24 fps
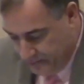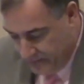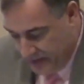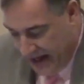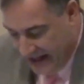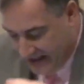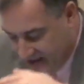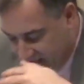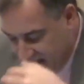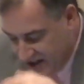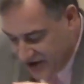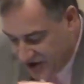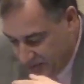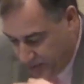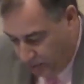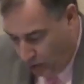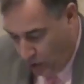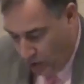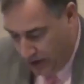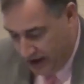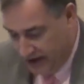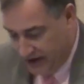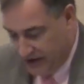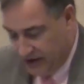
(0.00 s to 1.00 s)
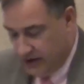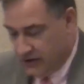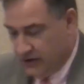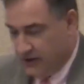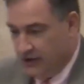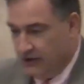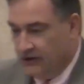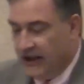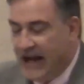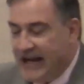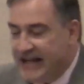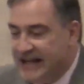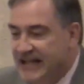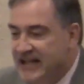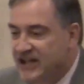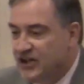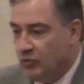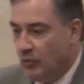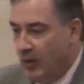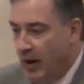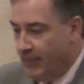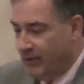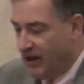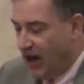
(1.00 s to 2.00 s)
At this point, like
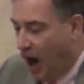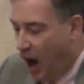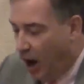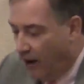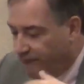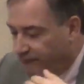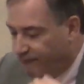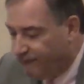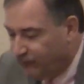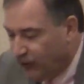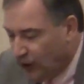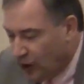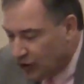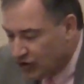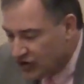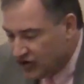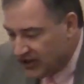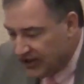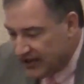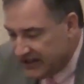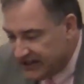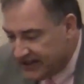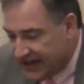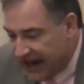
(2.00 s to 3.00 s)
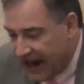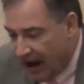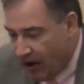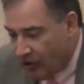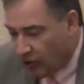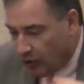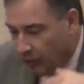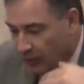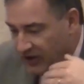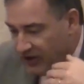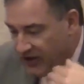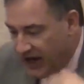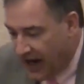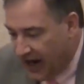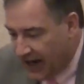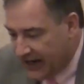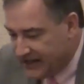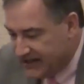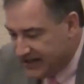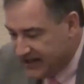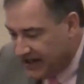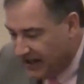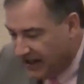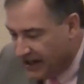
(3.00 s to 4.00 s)
these women, our first encounter with the
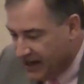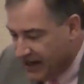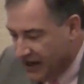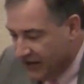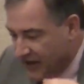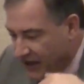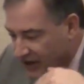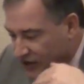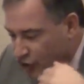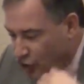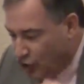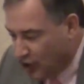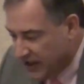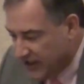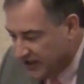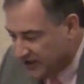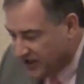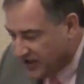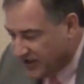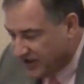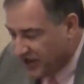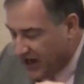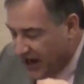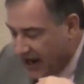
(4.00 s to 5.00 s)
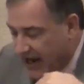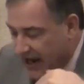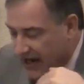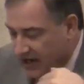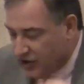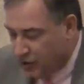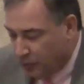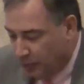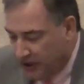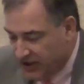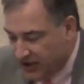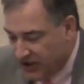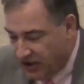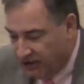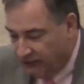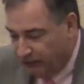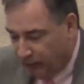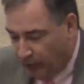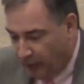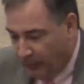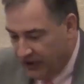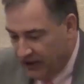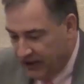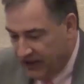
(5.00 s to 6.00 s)
idea that Jesus has risen
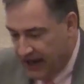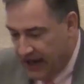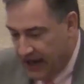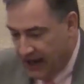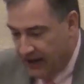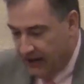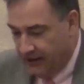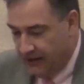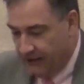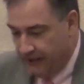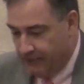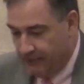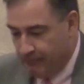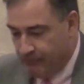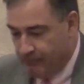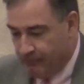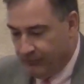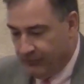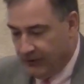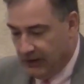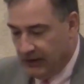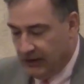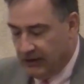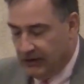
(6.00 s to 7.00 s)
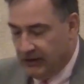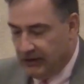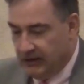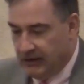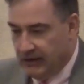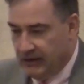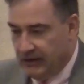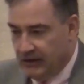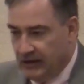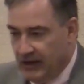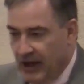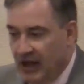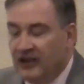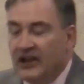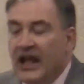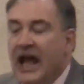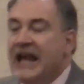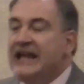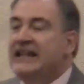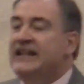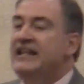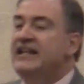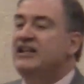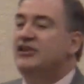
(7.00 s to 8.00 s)
from the dead.
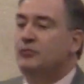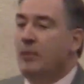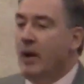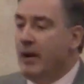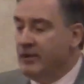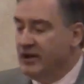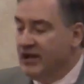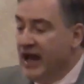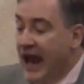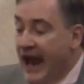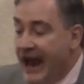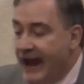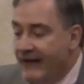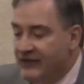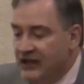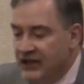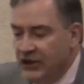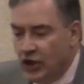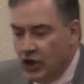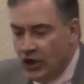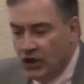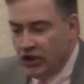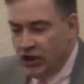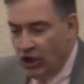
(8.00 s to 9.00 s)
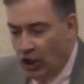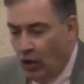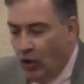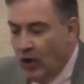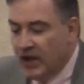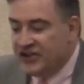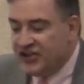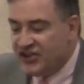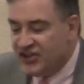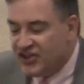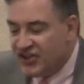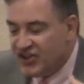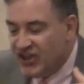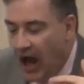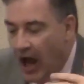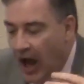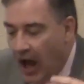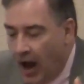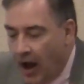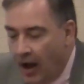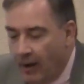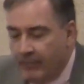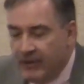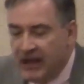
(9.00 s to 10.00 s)
Like these women, having,
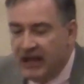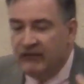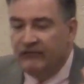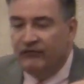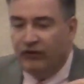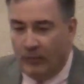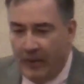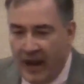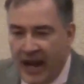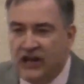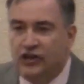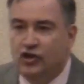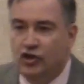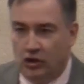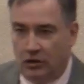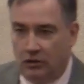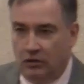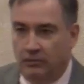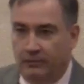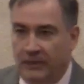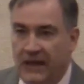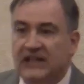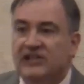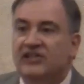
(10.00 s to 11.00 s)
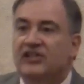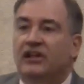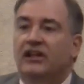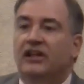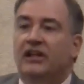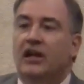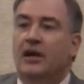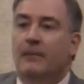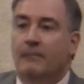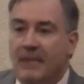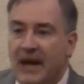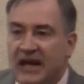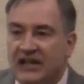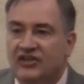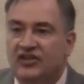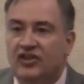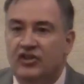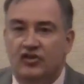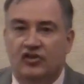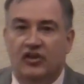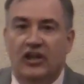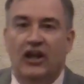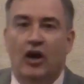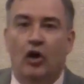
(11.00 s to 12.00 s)
some information, basically a
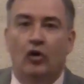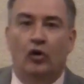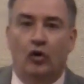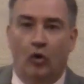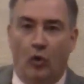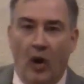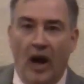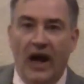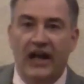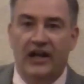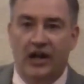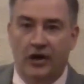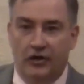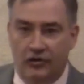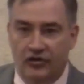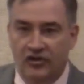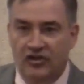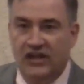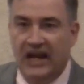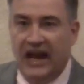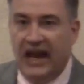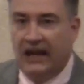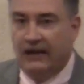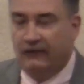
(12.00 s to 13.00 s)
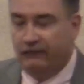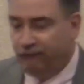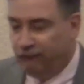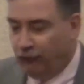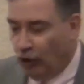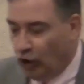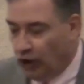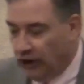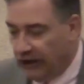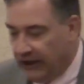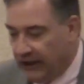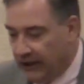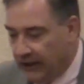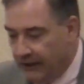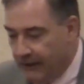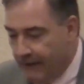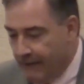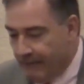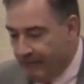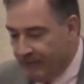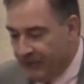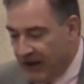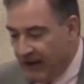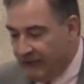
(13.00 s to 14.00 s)
message they don't quite understand fully,
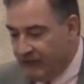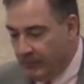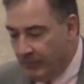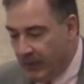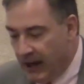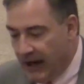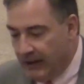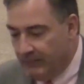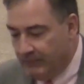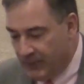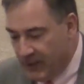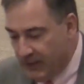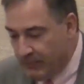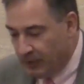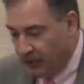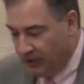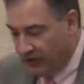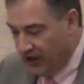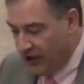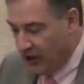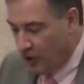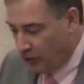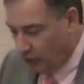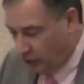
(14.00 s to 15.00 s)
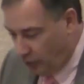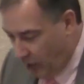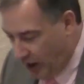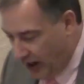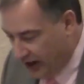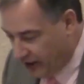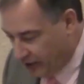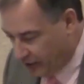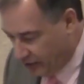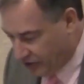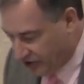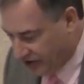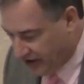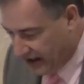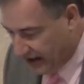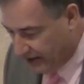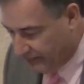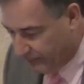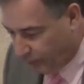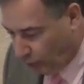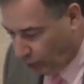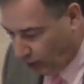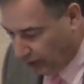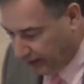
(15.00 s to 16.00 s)
given by people they don't quite
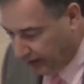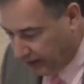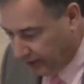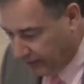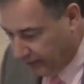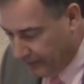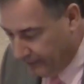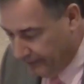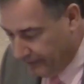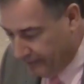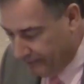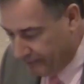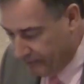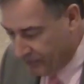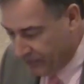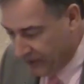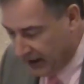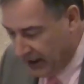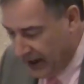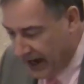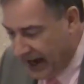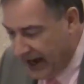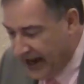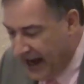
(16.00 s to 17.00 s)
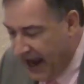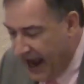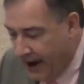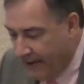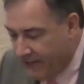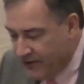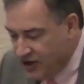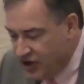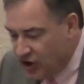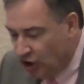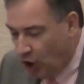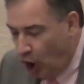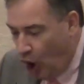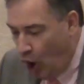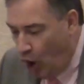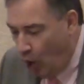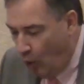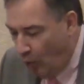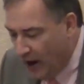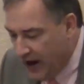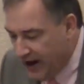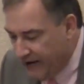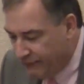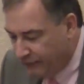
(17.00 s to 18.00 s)
understand fully. And having to go
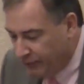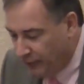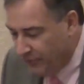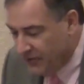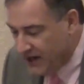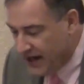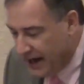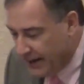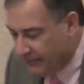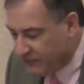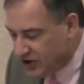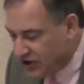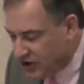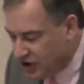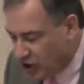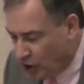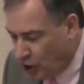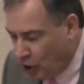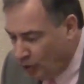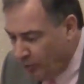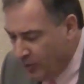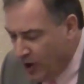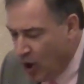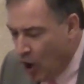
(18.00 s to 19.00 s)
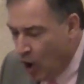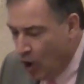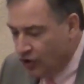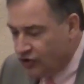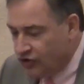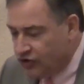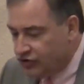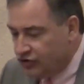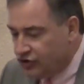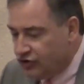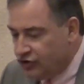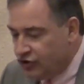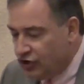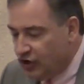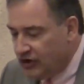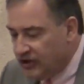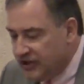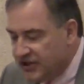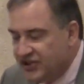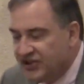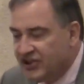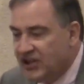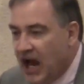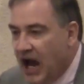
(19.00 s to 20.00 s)
away from the empty tomb to
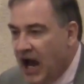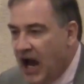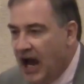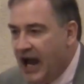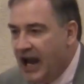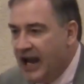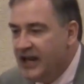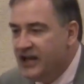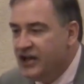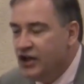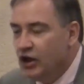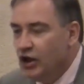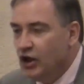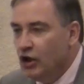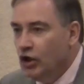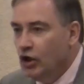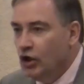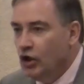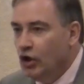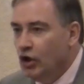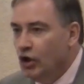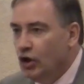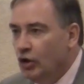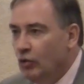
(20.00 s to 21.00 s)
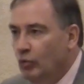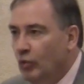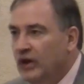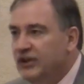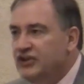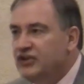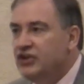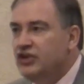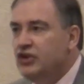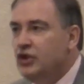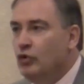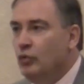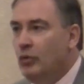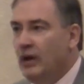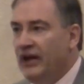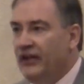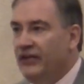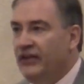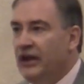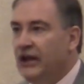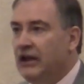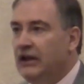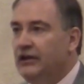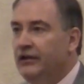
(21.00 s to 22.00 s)
decide what to do
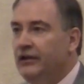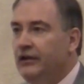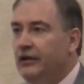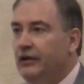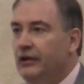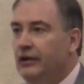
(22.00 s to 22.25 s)
with it.